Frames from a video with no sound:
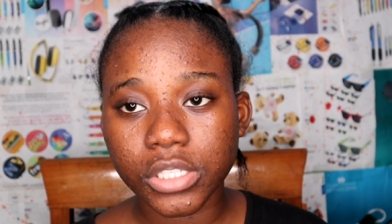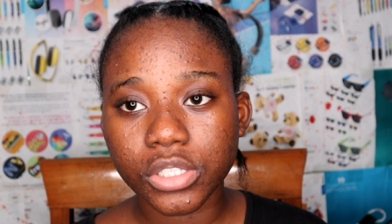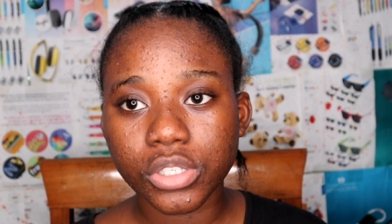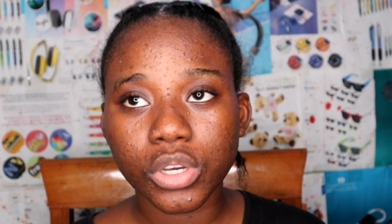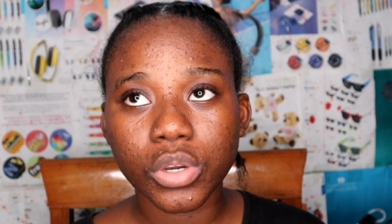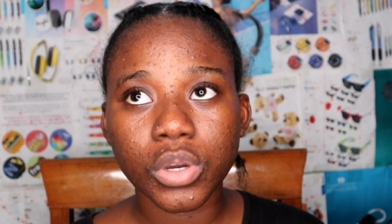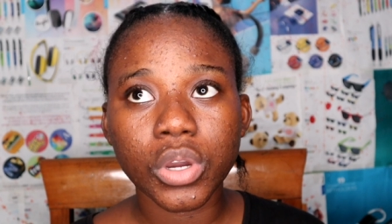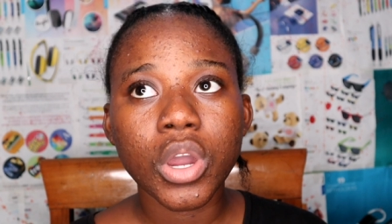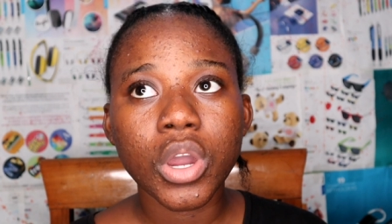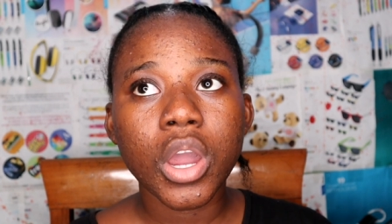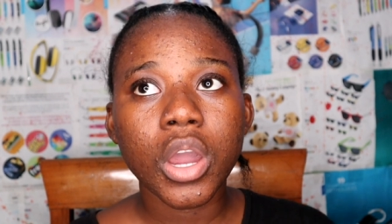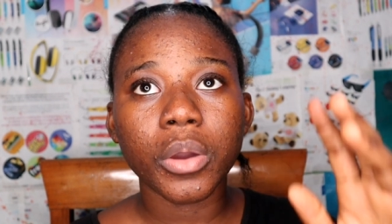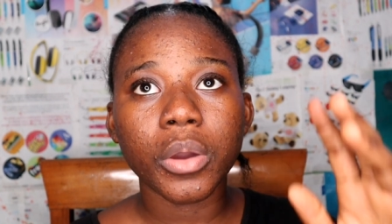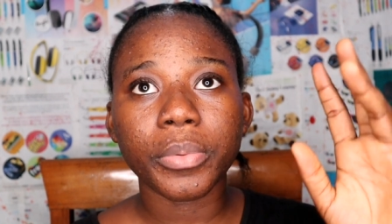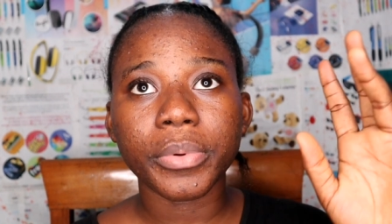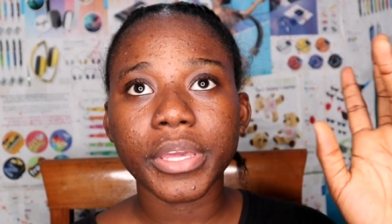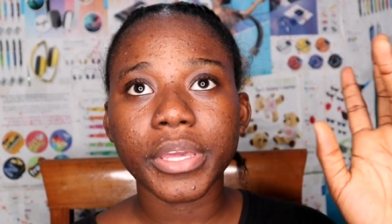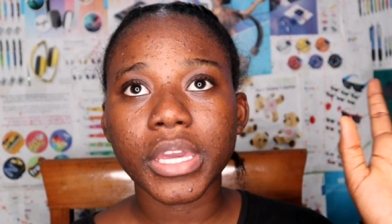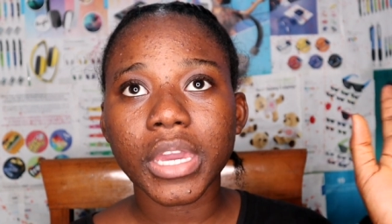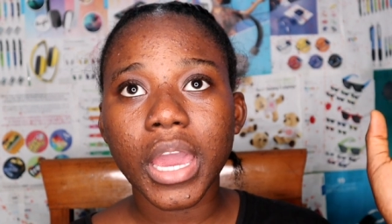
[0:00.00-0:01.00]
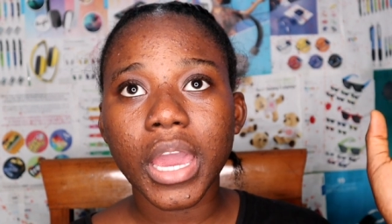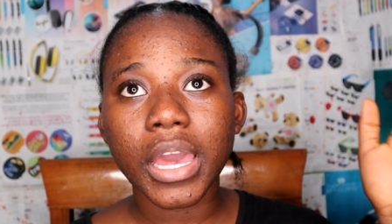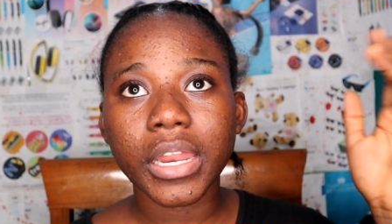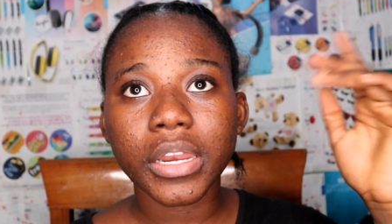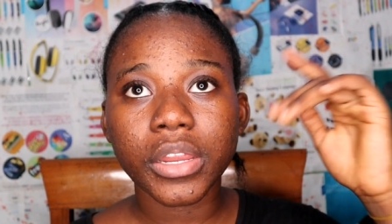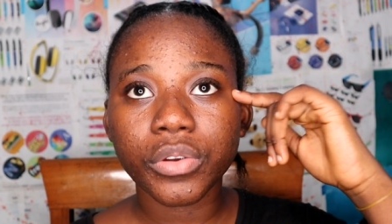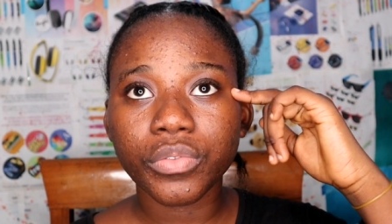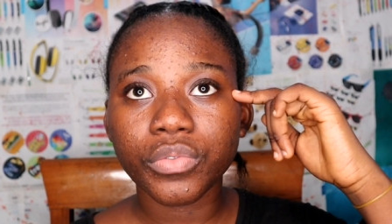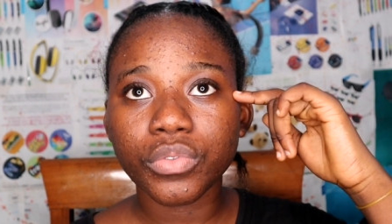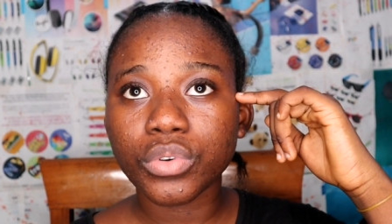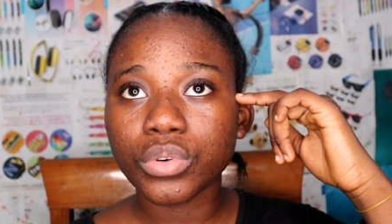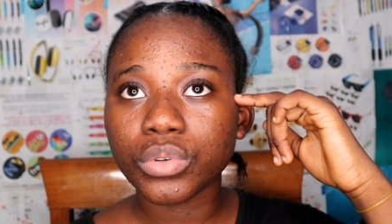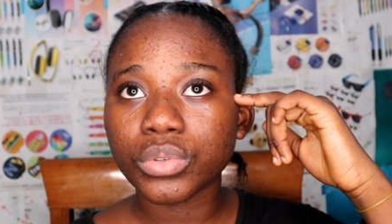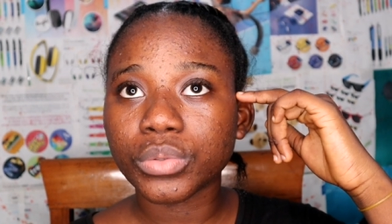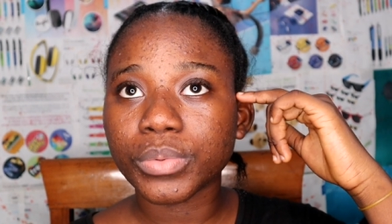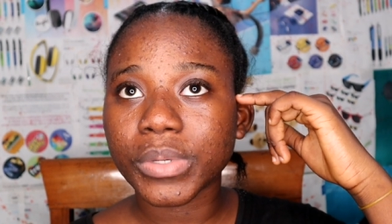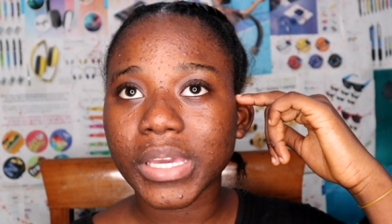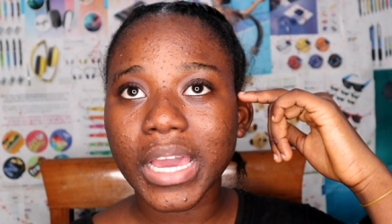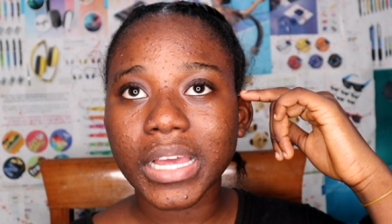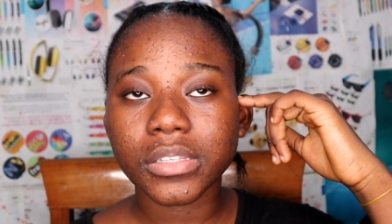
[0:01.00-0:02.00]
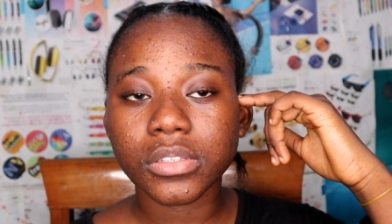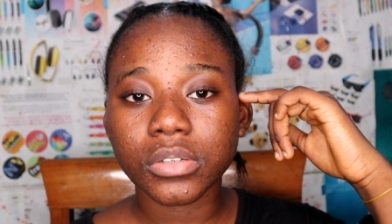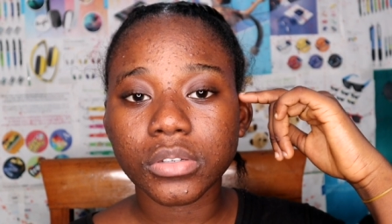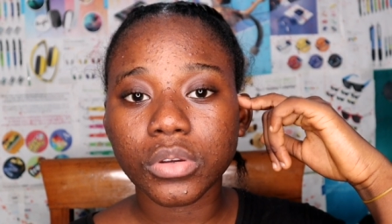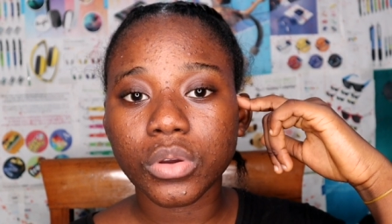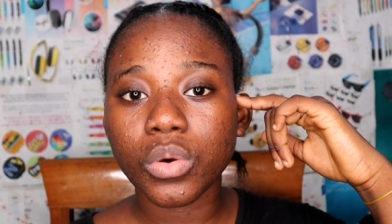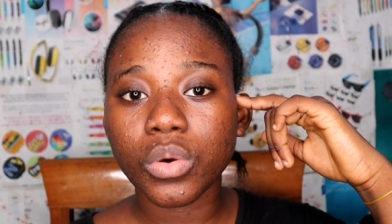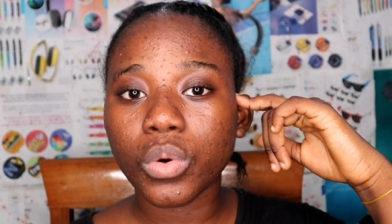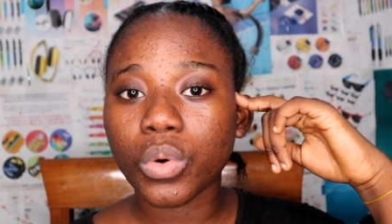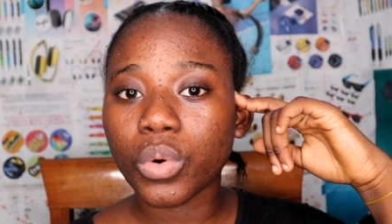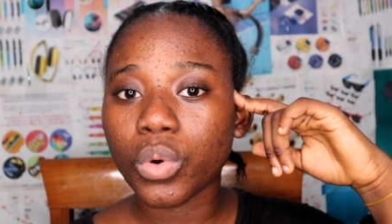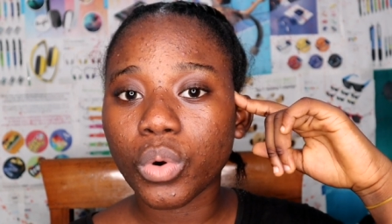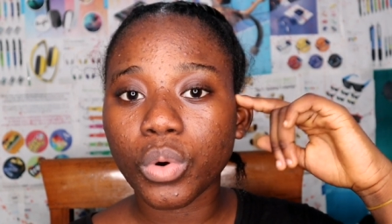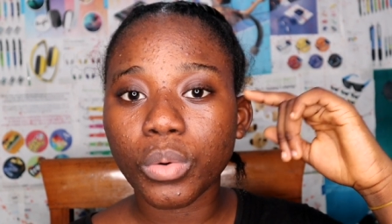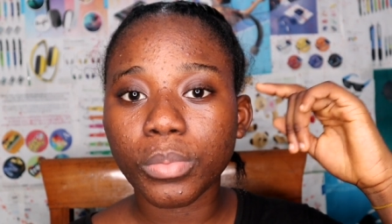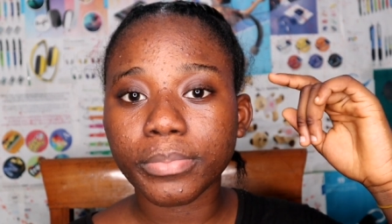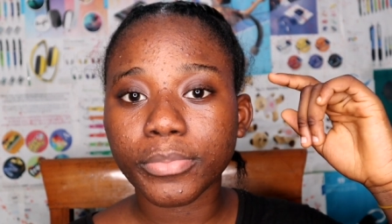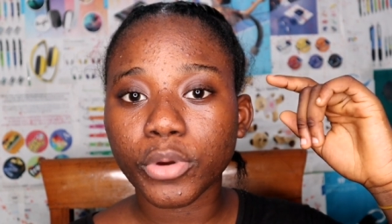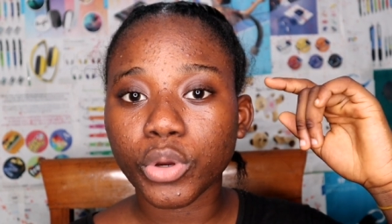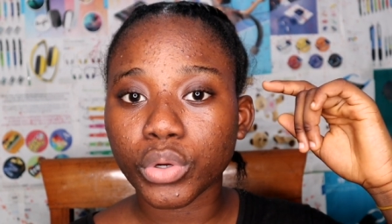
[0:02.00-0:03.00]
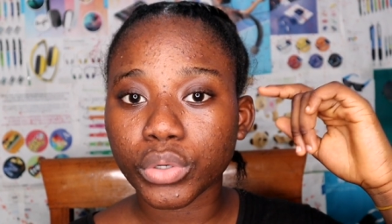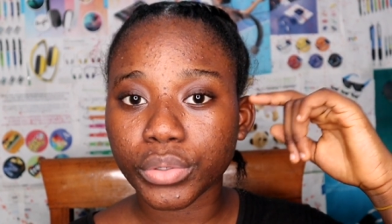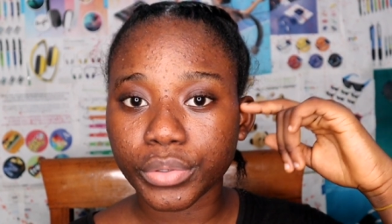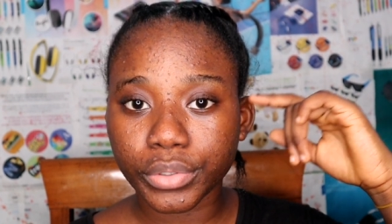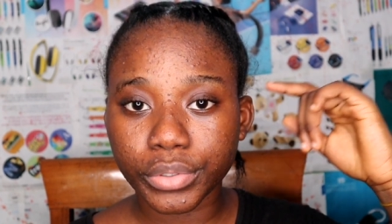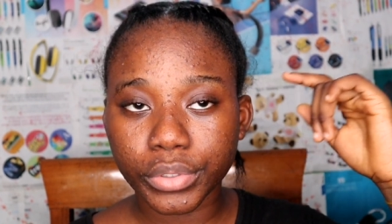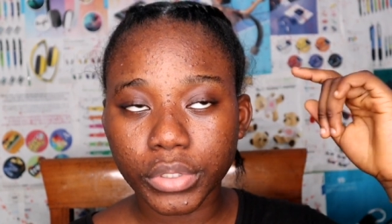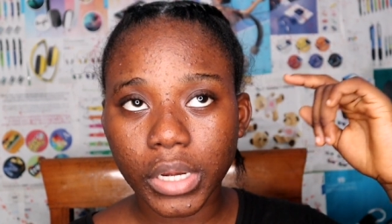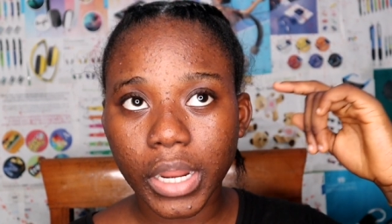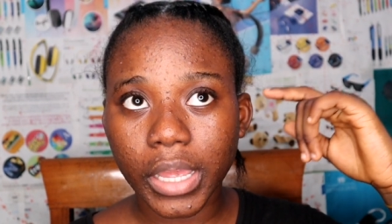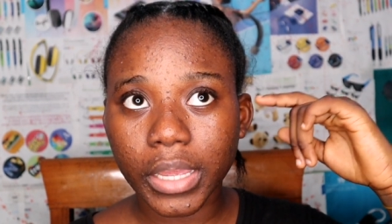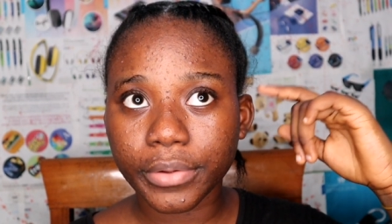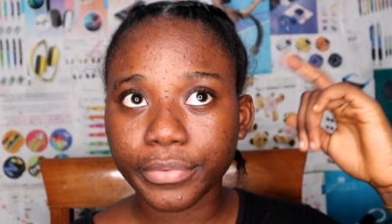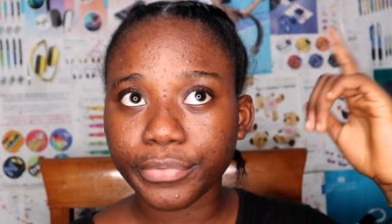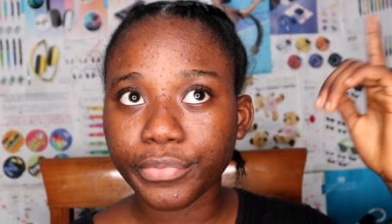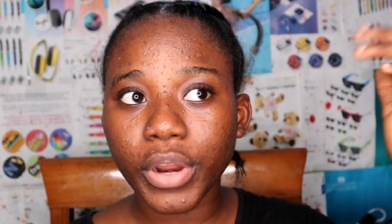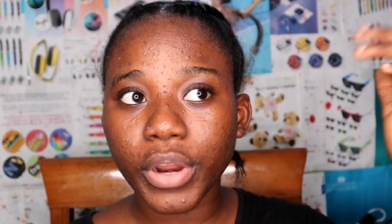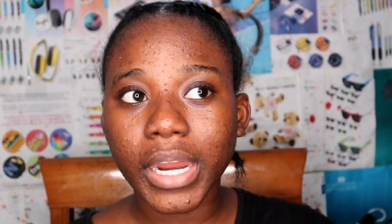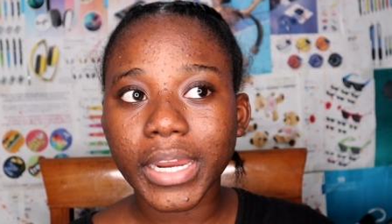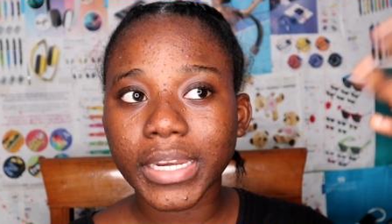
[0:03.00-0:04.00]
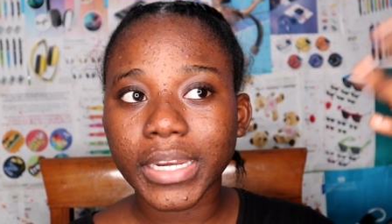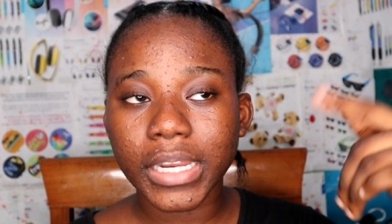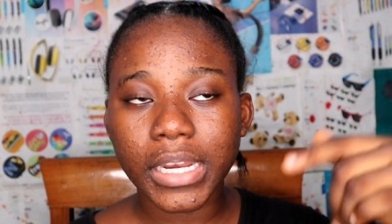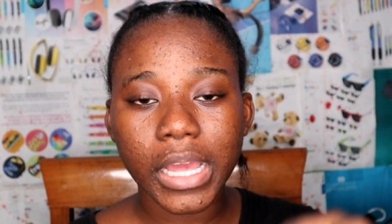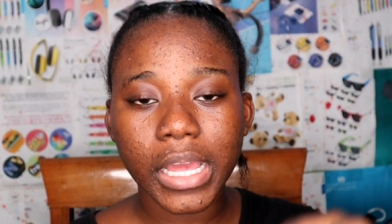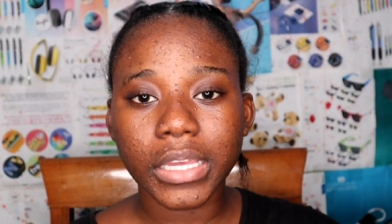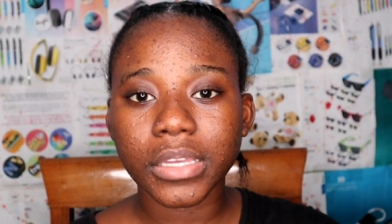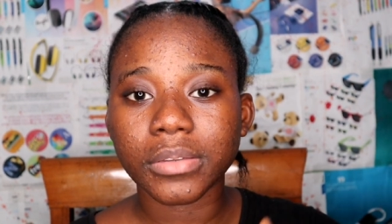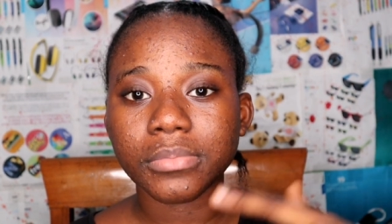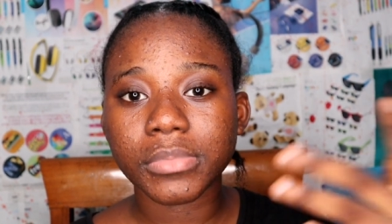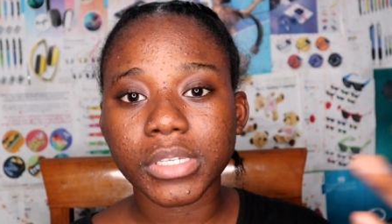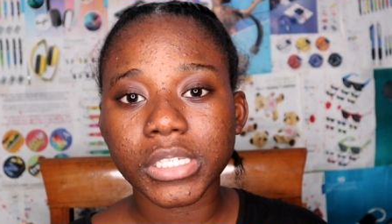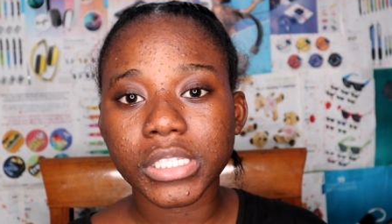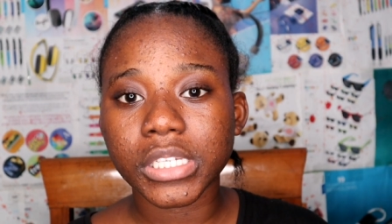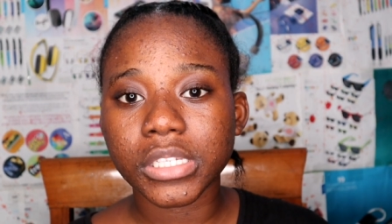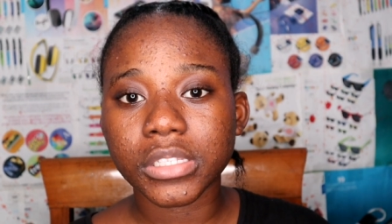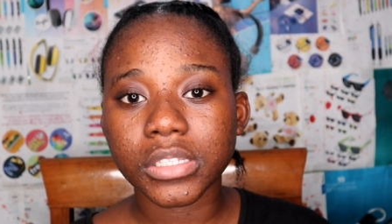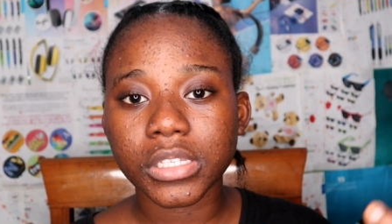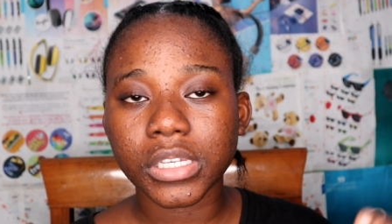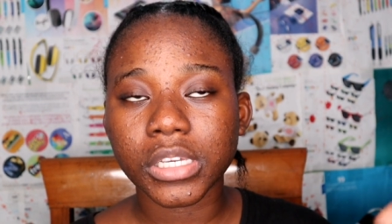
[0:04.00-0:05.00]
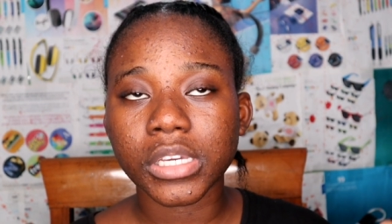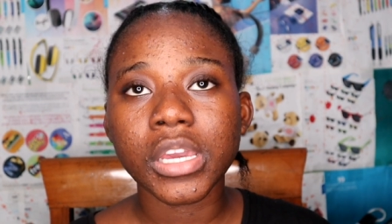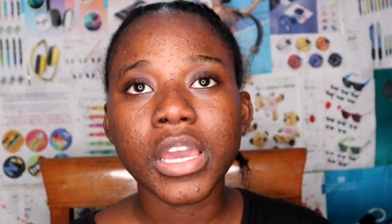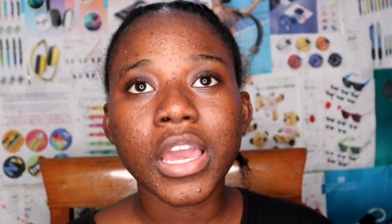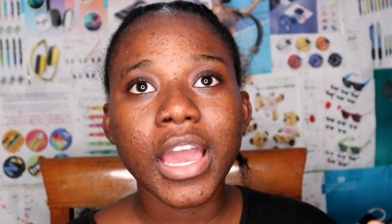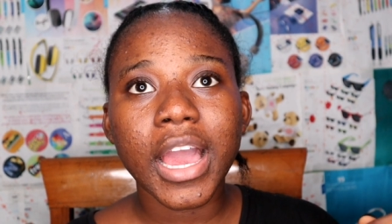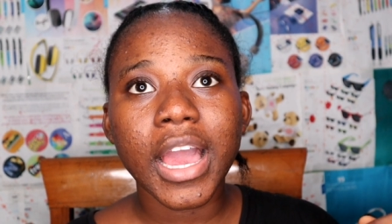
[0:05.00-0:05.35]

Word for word: So we had a rule we had to go home on like Friday, like immediately.